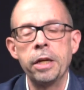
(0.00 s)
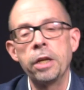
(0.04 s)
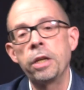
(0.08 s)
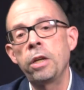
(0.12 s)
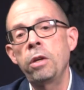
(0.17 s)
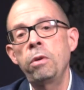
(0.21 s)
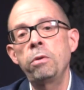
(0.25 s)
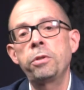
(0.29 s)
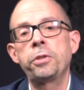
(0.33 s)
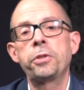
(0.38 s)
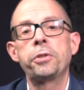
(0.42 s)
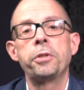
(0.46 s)
It
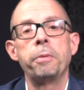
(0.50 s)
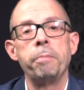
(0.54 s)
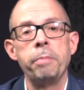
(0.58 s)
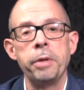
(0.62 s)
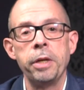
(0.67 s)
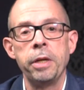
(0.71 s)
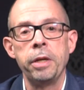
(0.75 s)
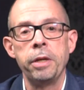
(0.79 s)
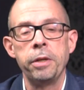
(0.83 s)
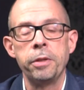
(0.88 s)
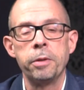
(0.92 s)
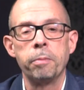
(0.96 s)
used to
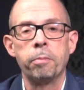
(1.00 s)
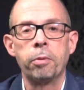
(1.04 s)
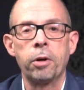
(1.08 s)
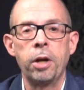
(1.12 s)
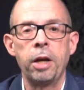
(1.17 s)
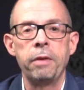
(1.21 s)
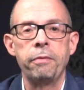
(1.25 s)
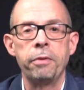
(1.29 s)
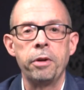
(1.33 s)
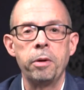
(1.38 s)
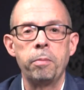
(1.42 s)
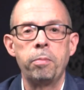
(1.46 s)
be the
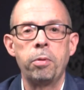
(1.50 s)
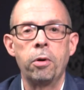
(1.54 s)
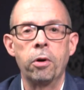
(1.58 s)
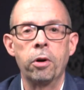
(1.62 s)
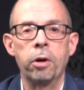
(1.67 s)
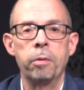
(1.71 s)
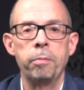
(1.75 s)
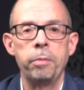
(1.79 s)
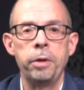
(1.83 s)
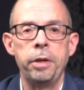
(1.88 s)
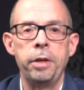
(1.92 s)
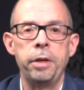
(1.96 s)
private
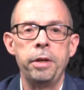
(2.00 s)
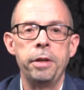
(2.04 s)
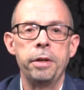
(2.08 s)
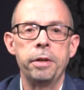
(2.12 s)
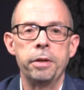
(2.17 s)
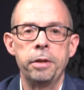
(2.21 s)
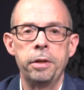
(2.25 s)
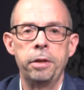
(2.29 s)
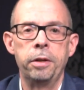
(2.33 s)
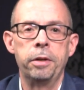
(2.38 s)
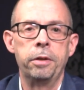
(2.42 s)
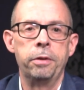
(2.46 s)

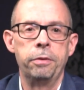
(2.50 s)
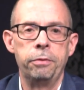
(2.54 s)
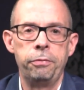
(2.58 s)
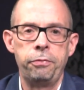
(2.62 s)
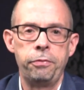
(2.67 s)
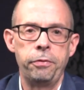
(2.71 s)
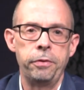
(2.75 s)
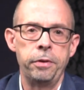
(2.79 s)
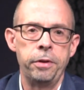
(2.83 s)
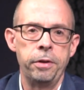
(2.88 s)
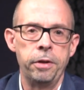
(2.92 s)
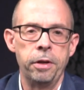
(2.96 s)
apartment of